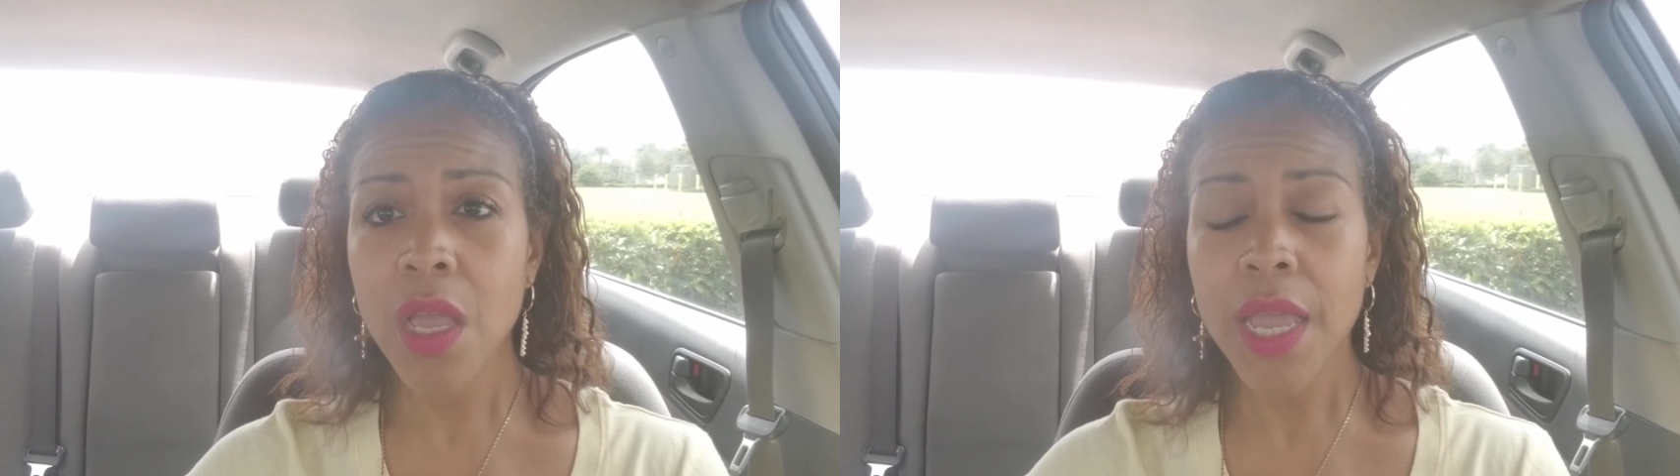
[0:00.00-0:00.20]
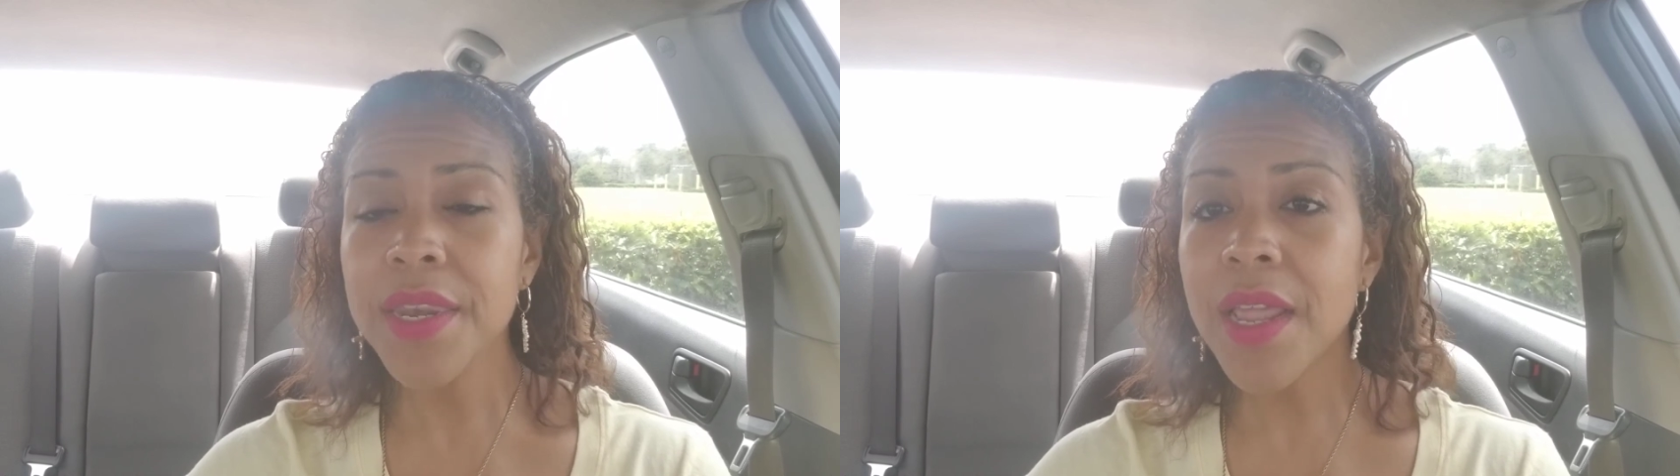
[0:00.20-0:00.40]

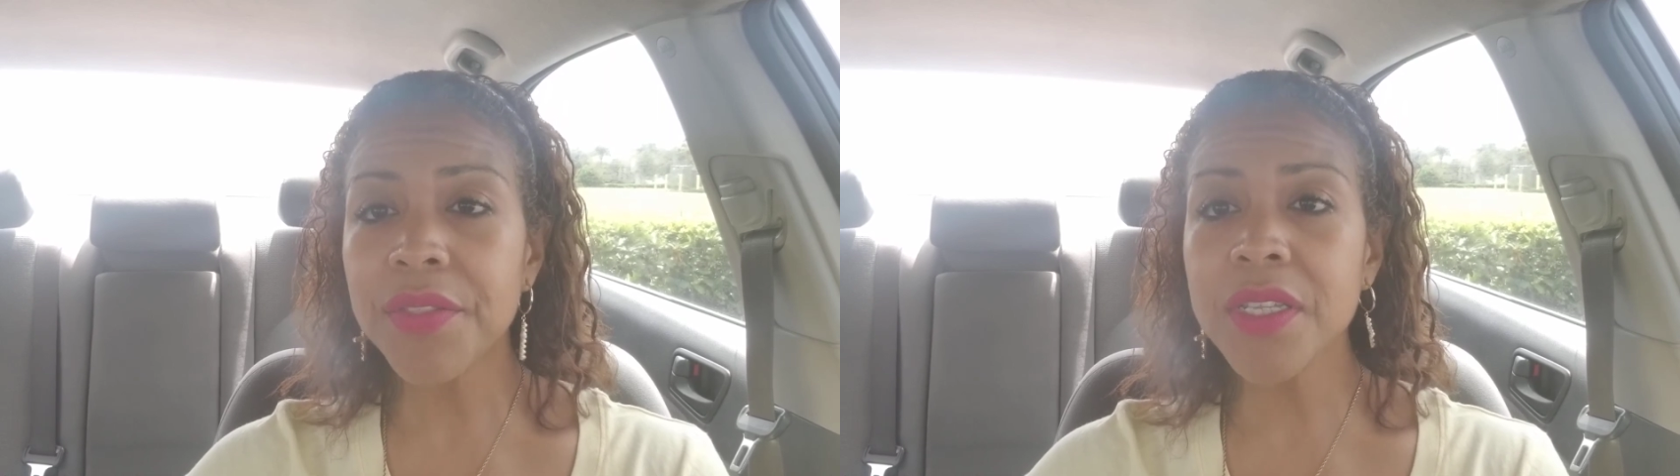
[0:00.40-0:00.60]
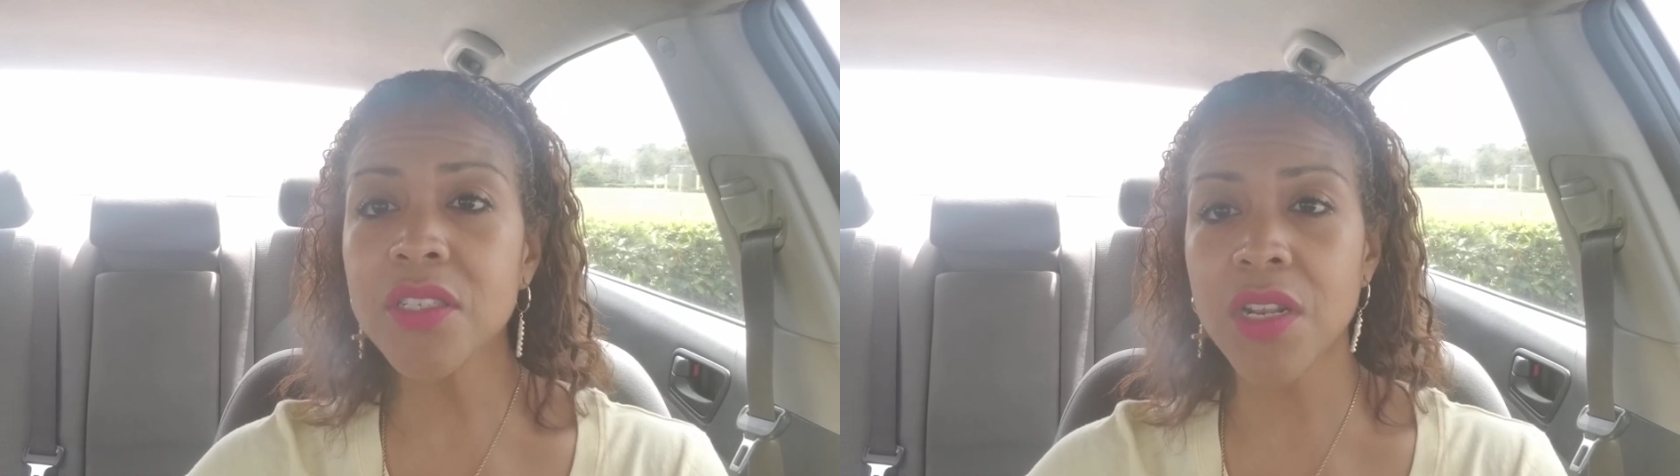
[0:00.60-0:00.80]
And
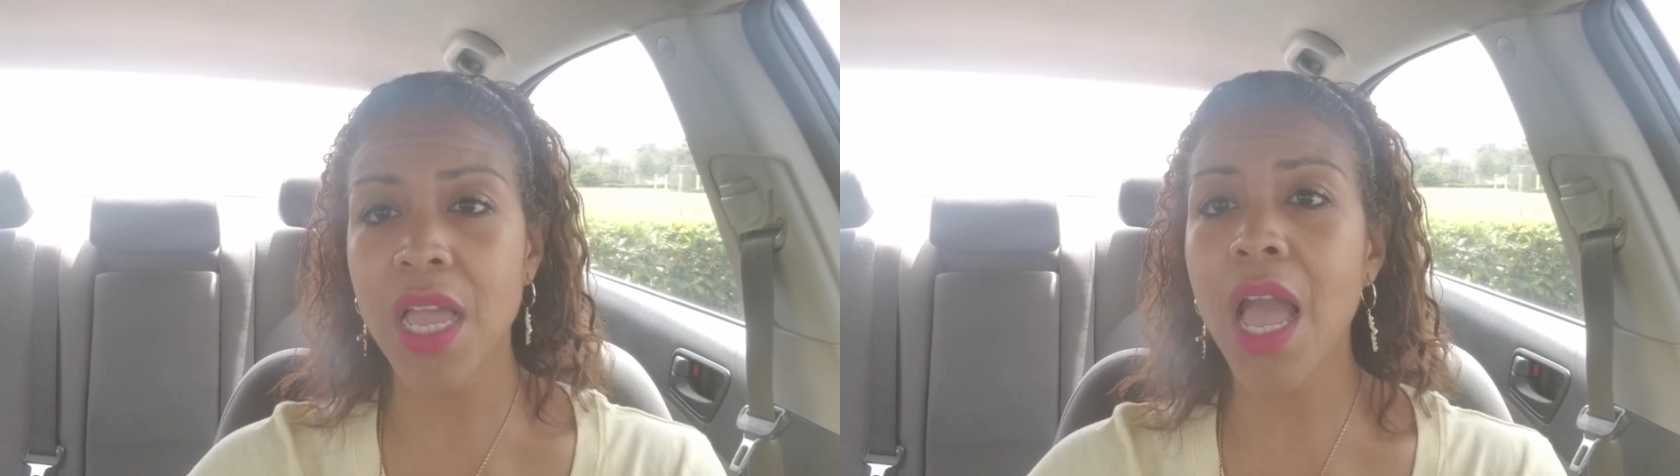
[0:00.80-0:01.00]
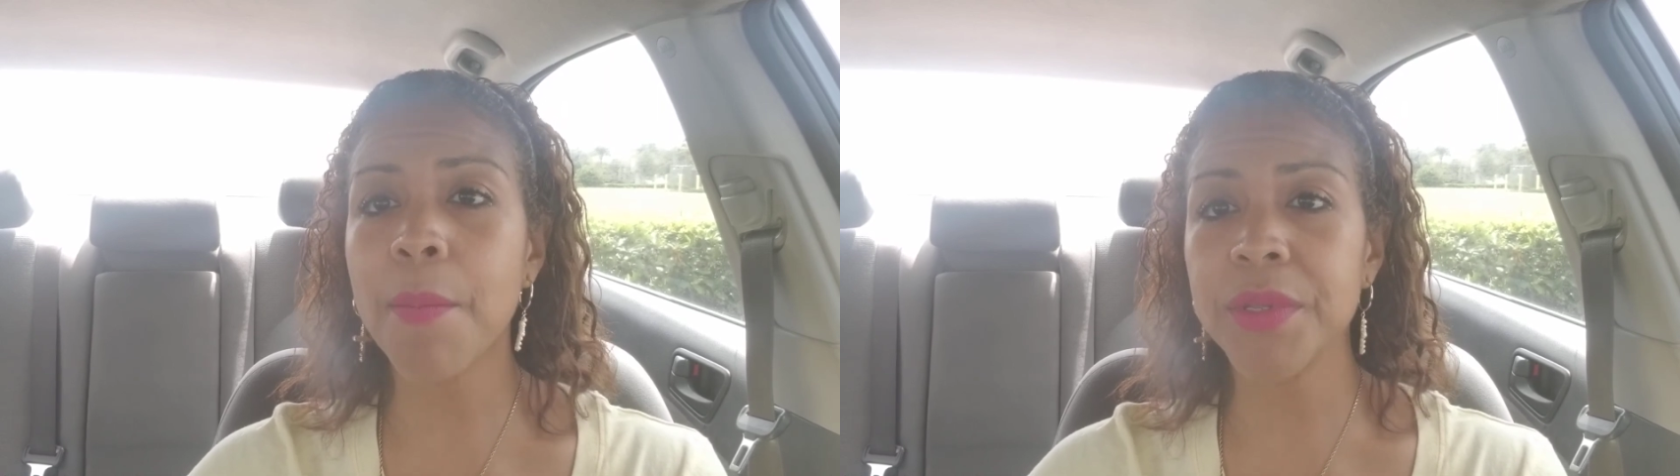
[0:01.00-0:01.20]
nothing's going
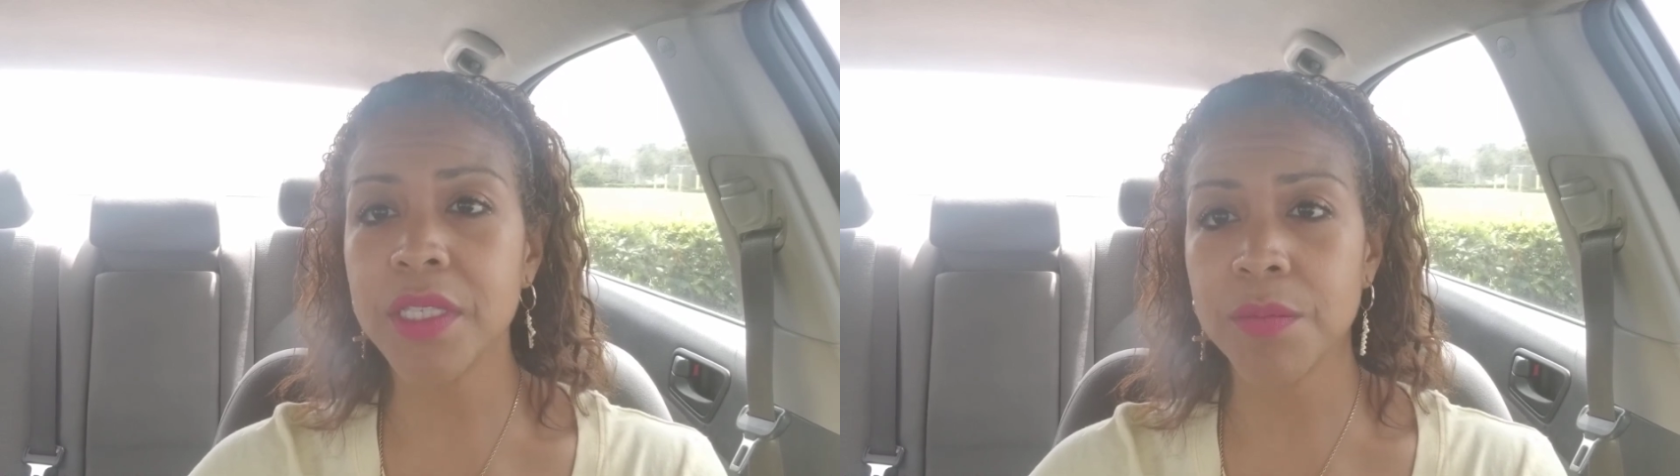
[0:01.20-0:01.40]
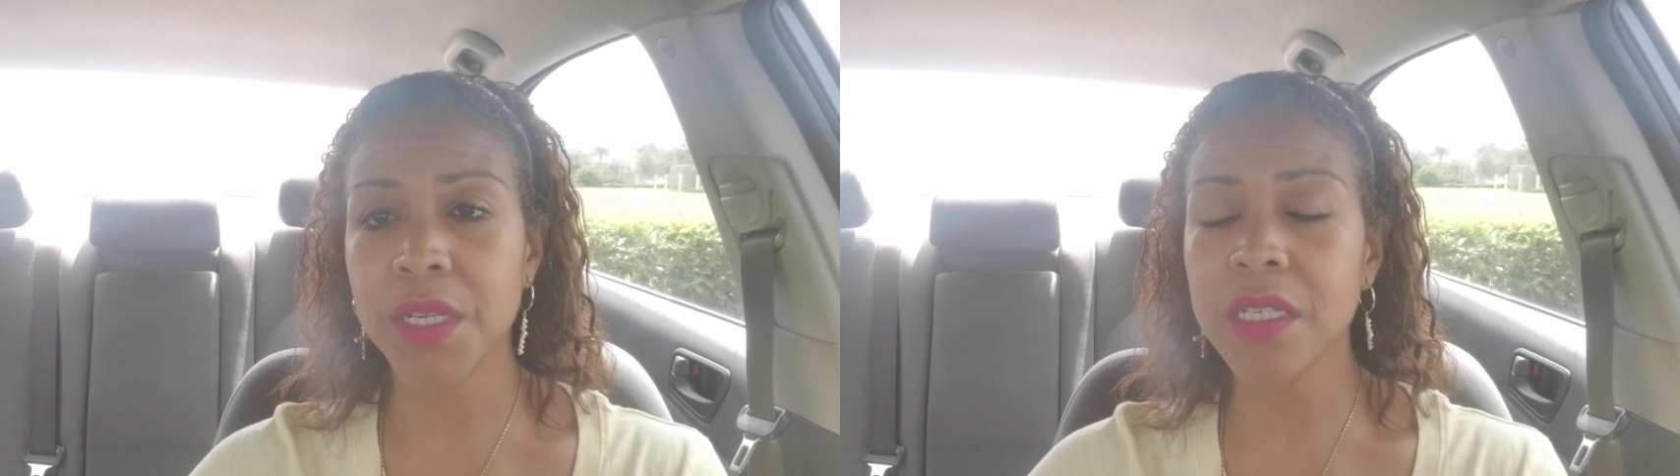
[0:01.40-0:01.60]
to happen to me.